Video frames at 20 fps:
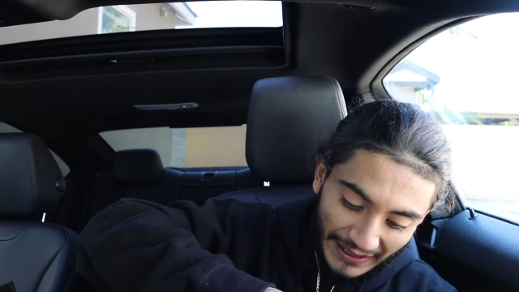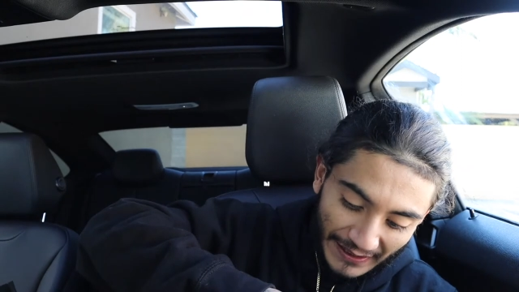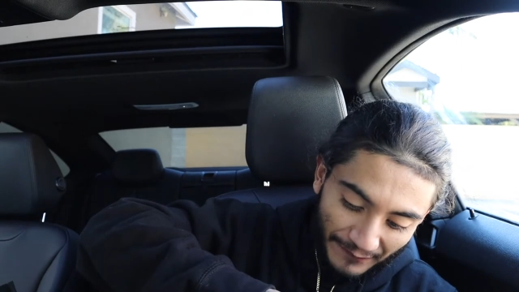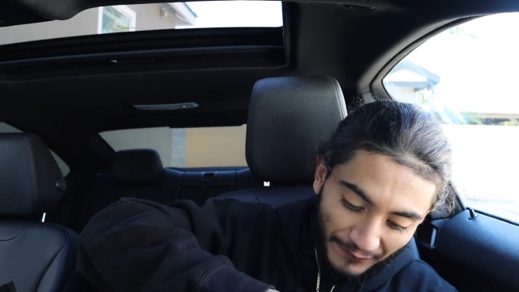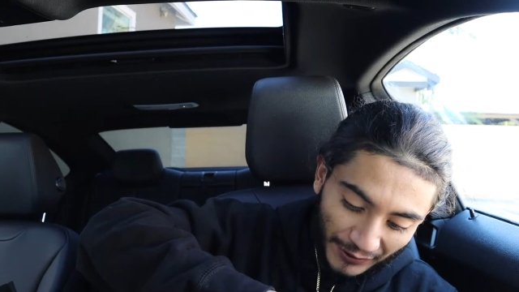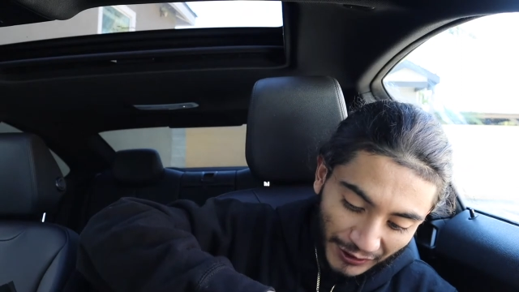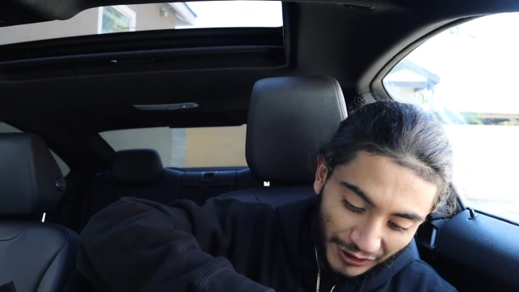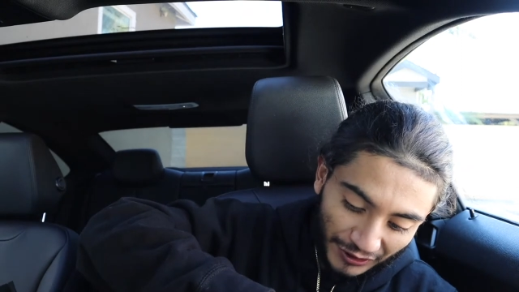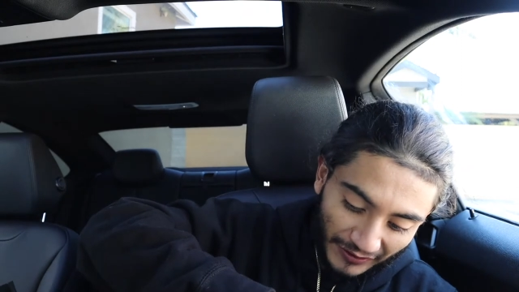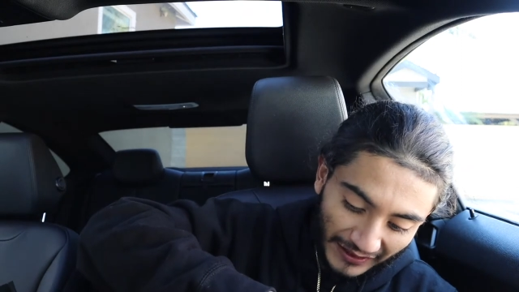of
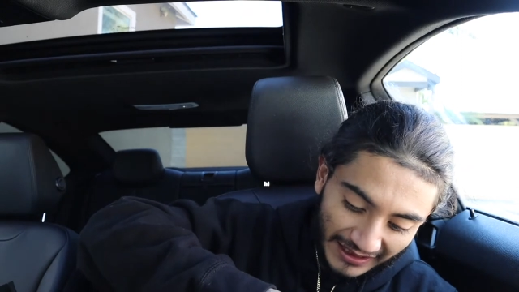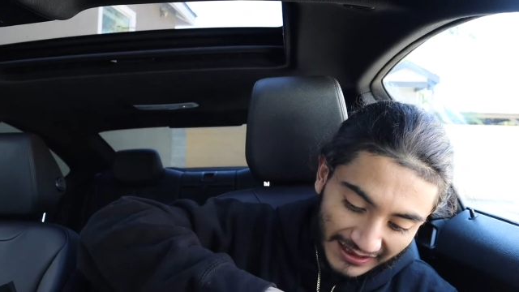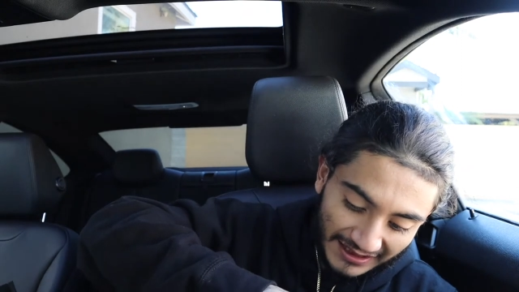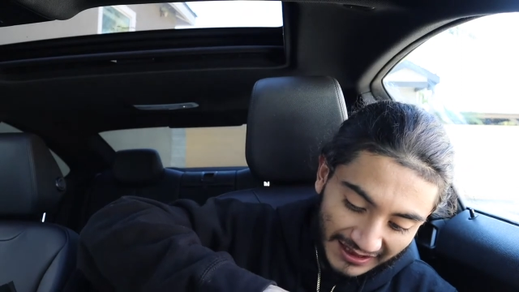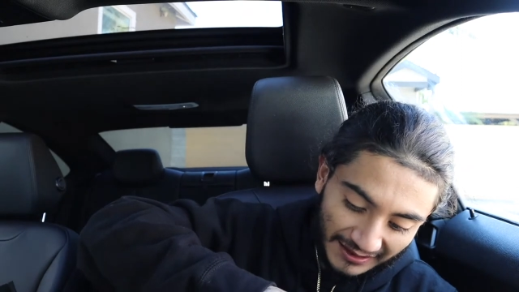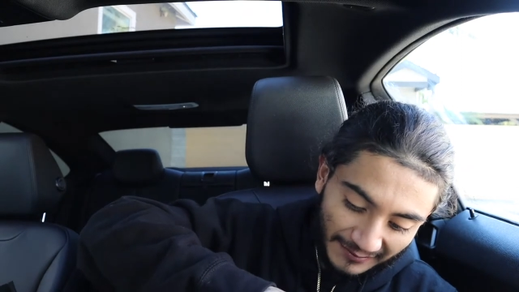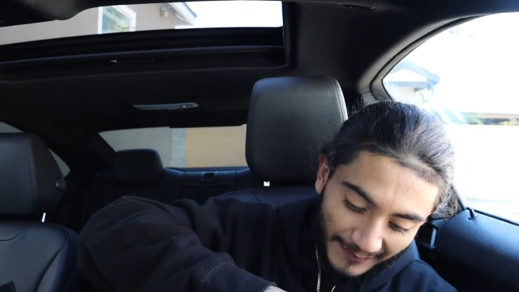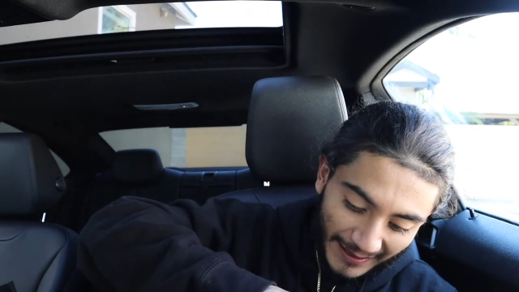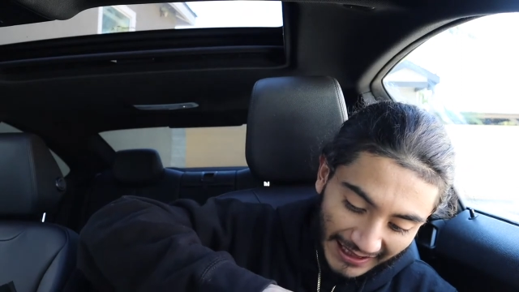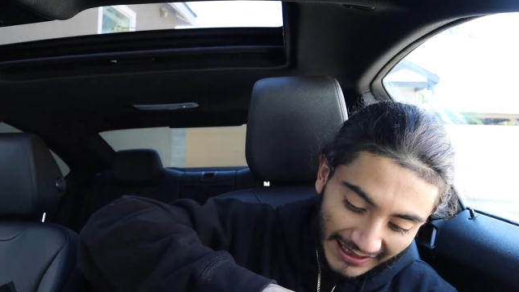different
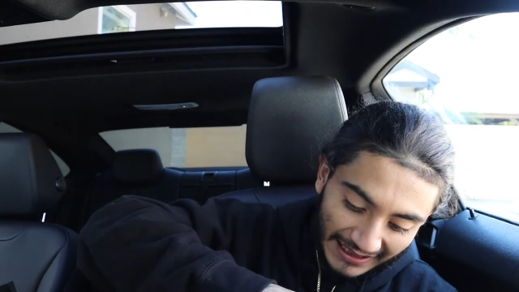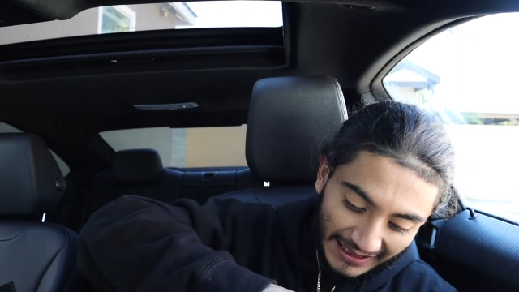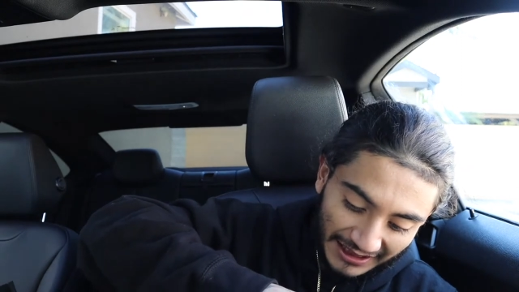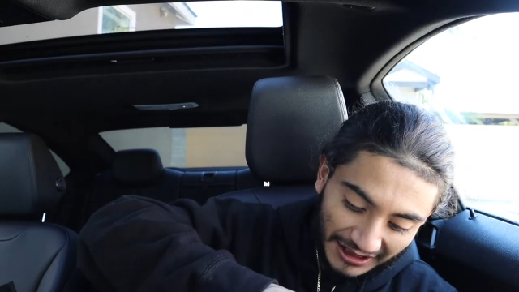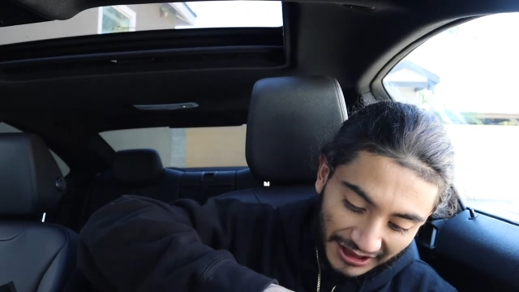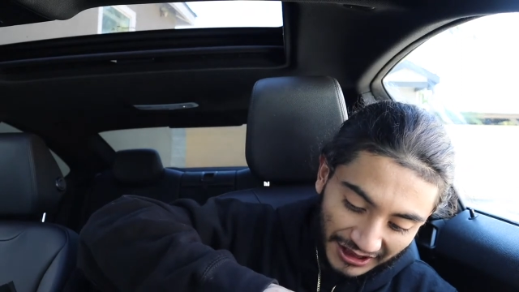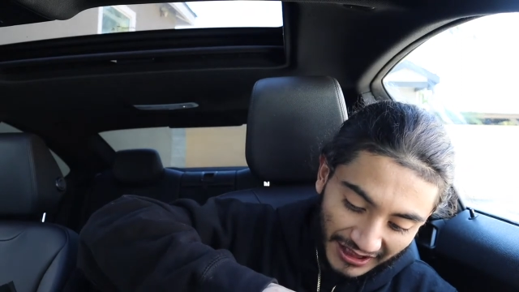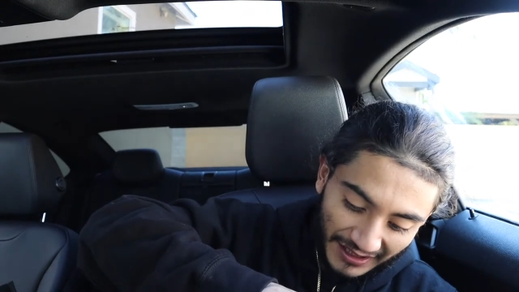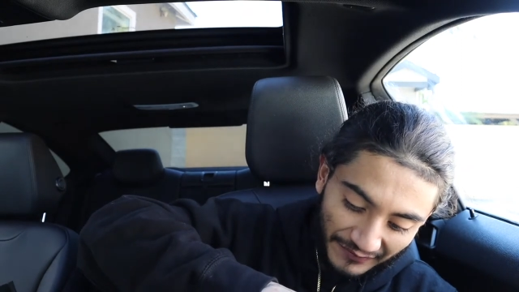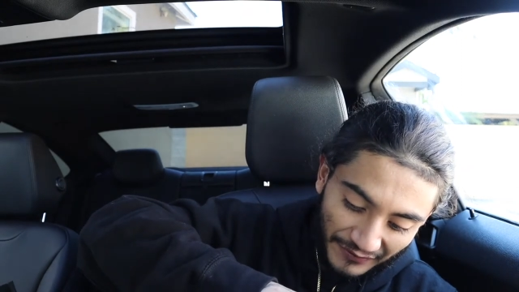strains to smack
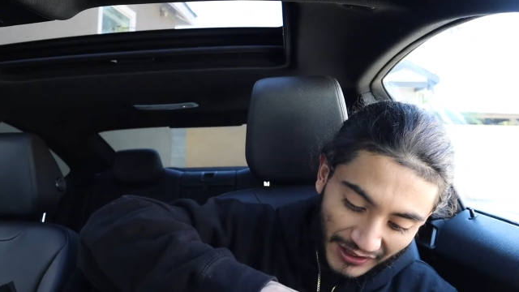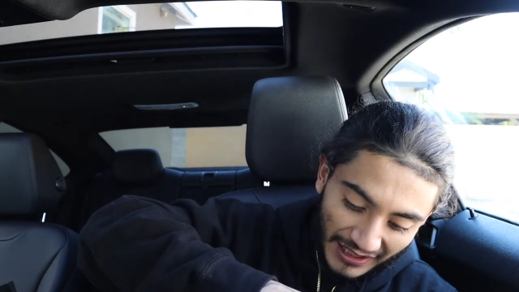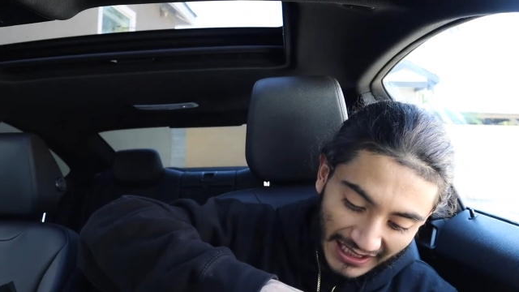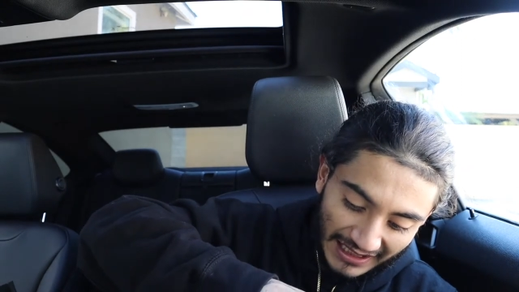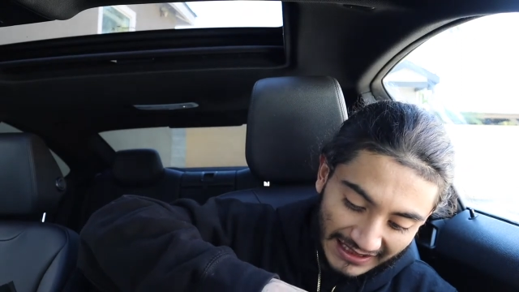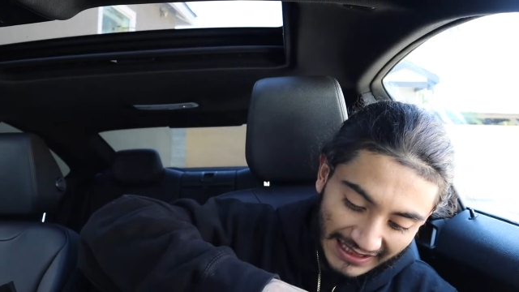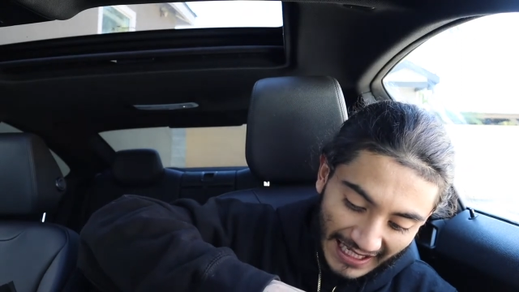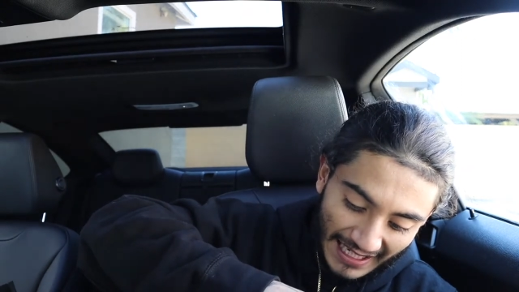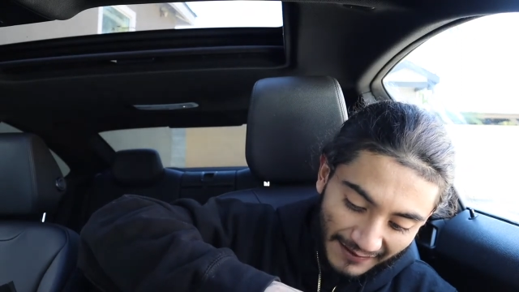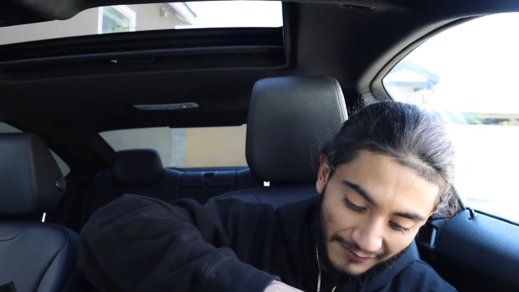that shit. If you
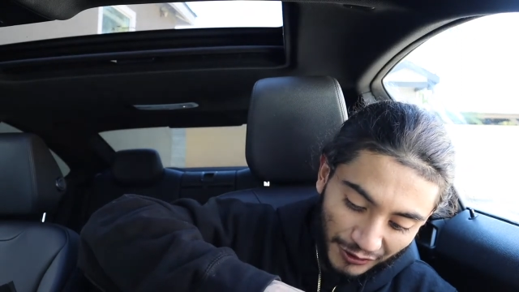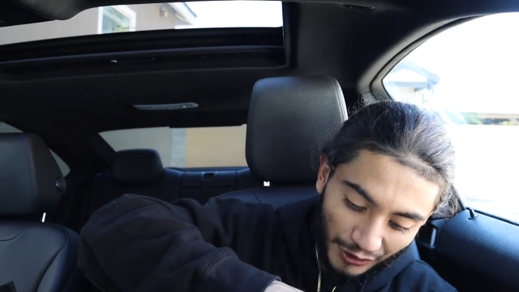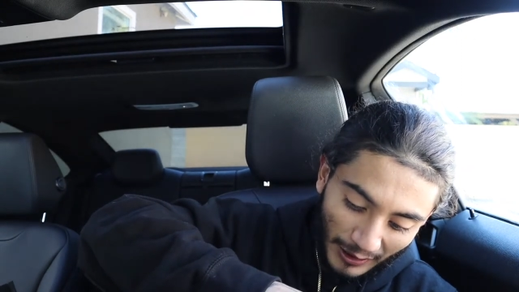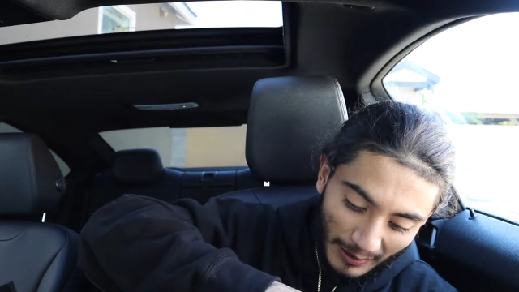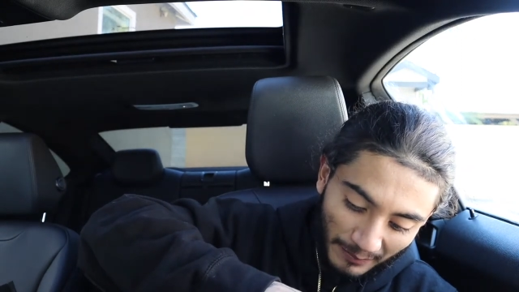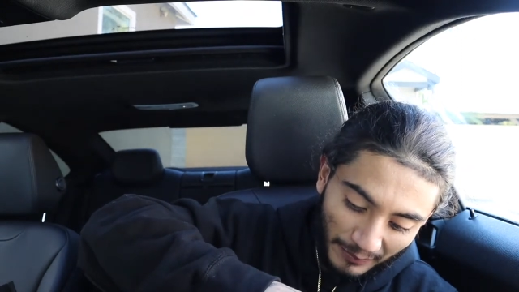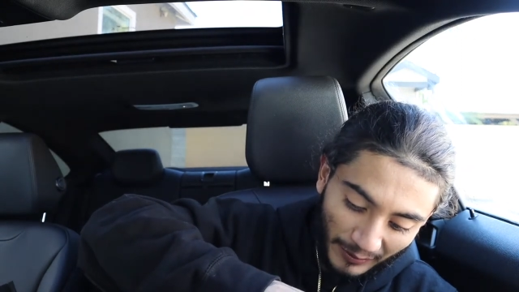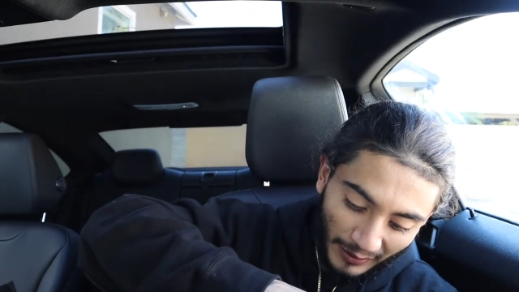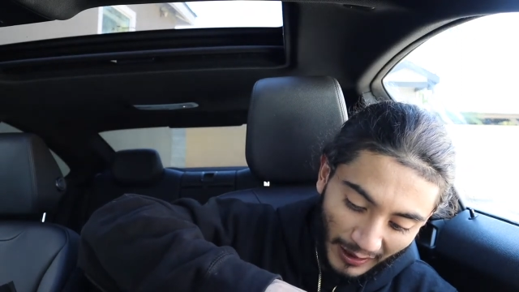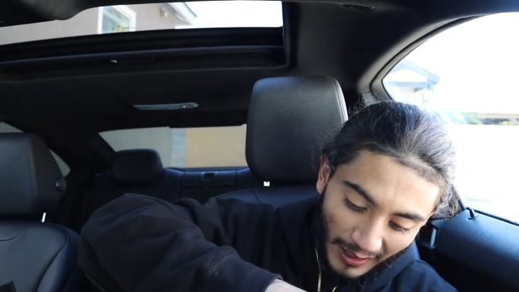guys have,
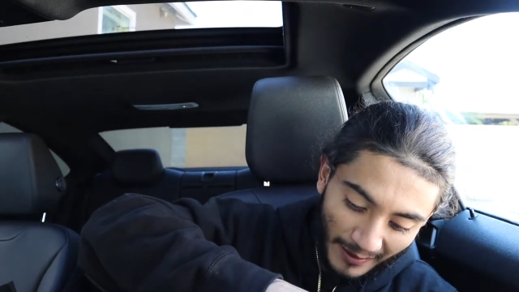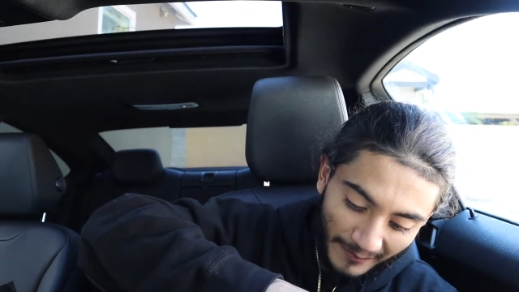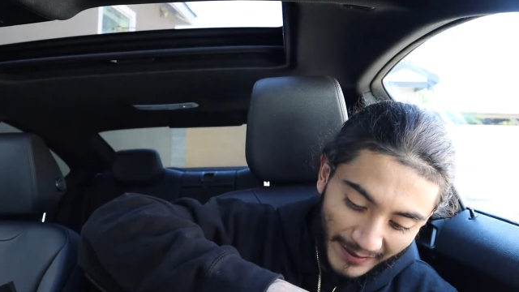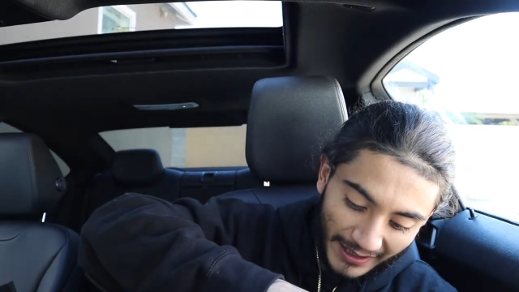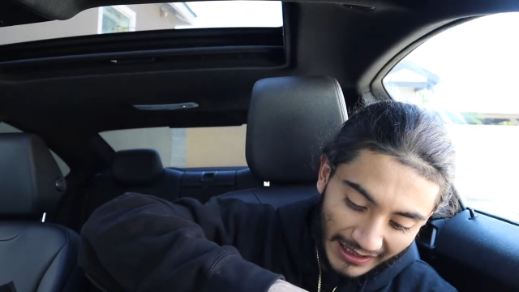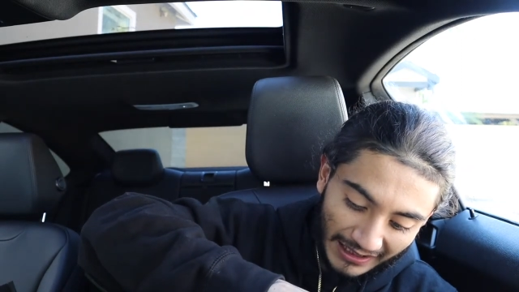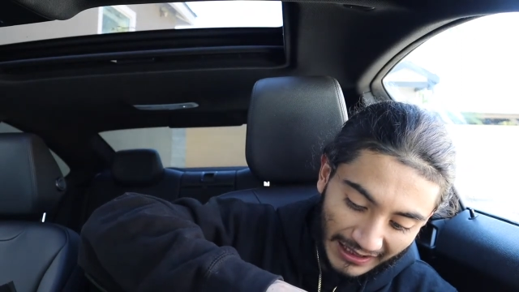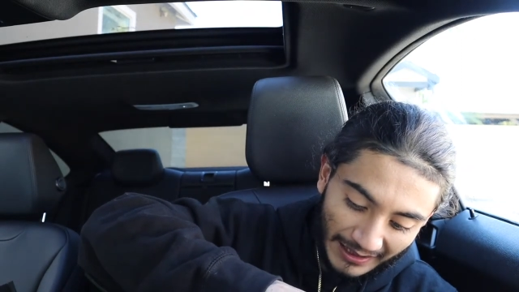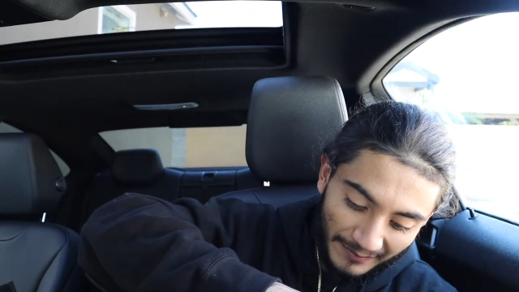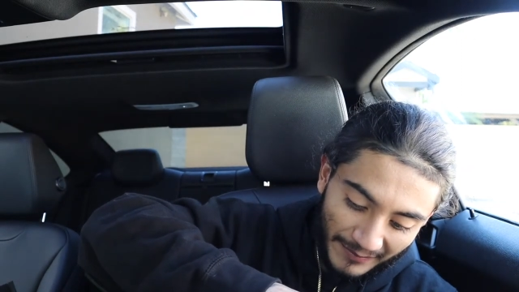drop a
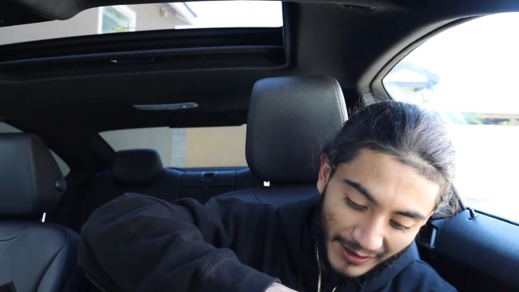comment.